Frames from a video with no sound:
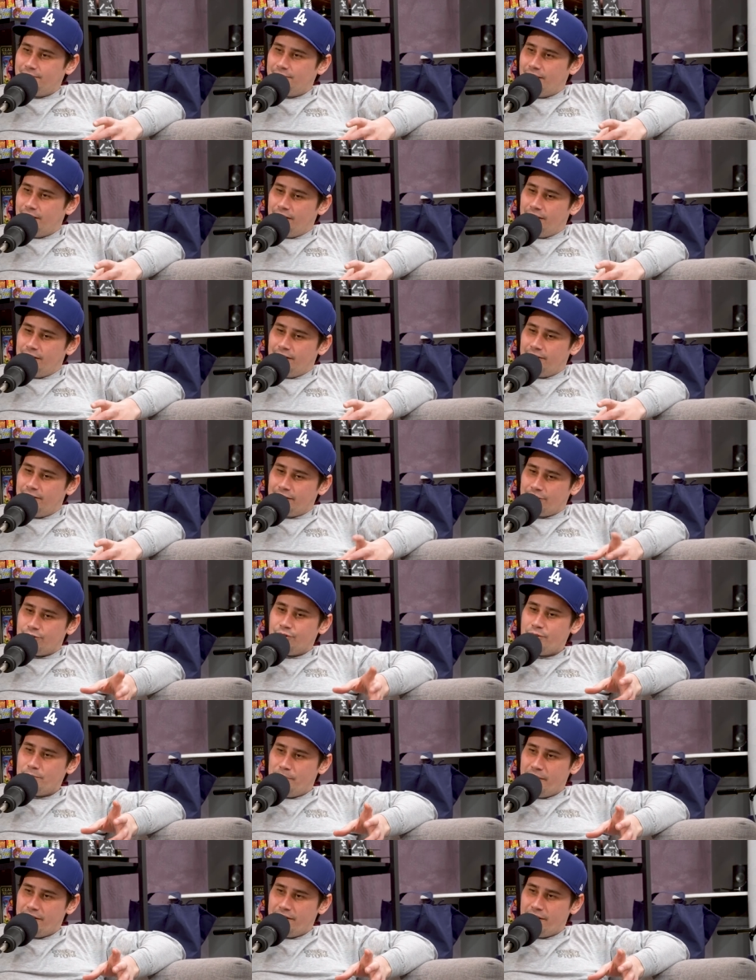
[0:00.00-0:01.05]
uh, like during
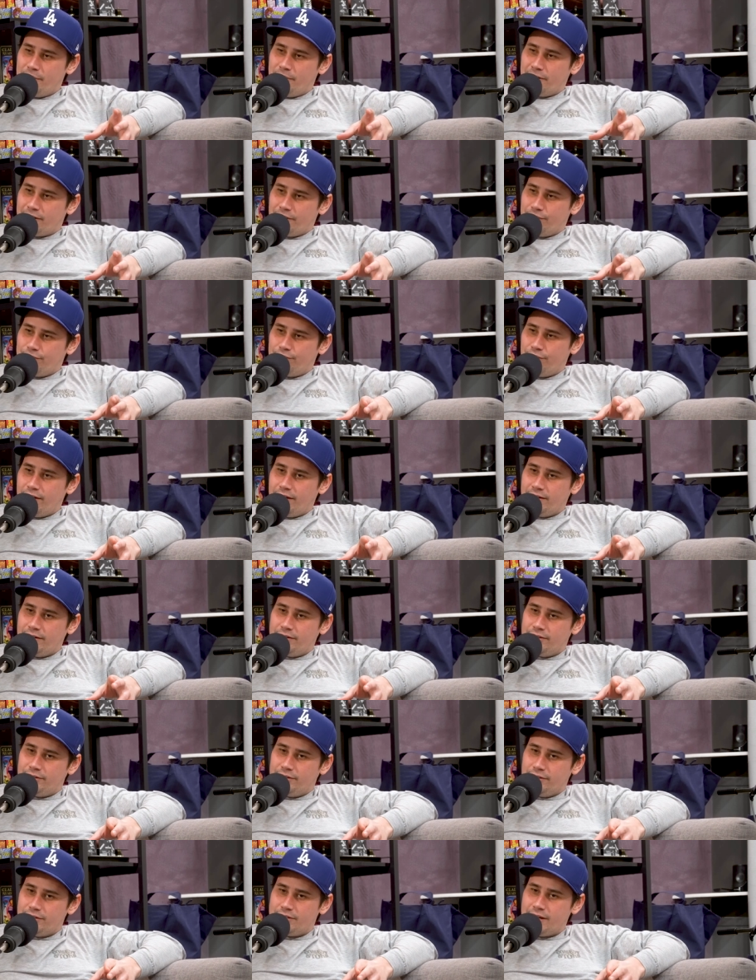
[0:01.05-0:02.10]
the pandemic, I flying
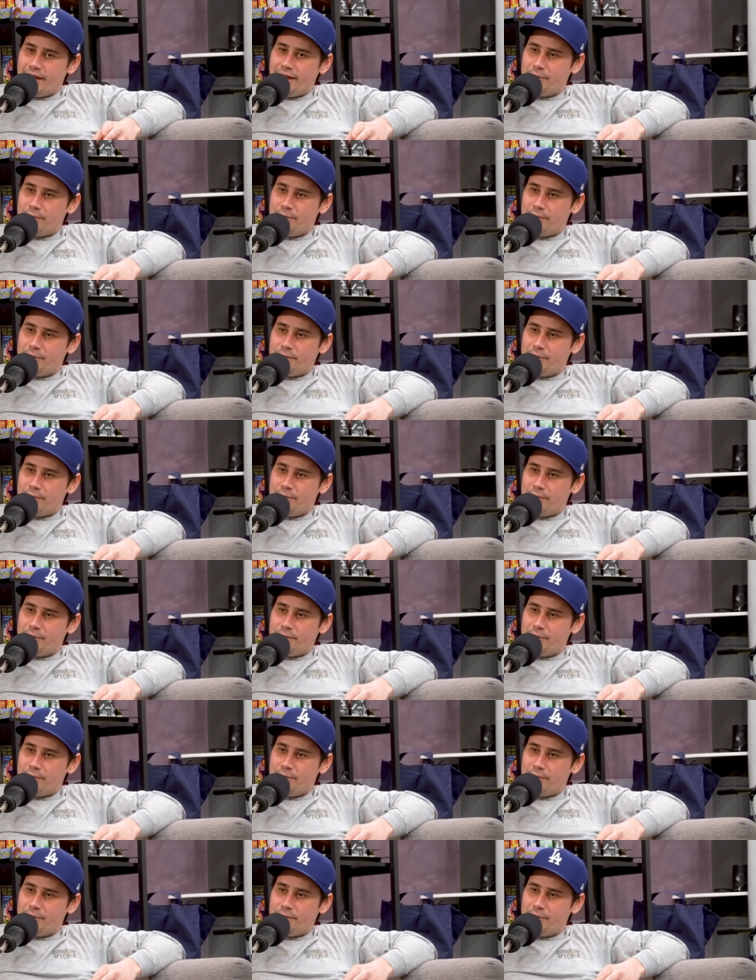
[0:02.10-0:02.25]
to yeah.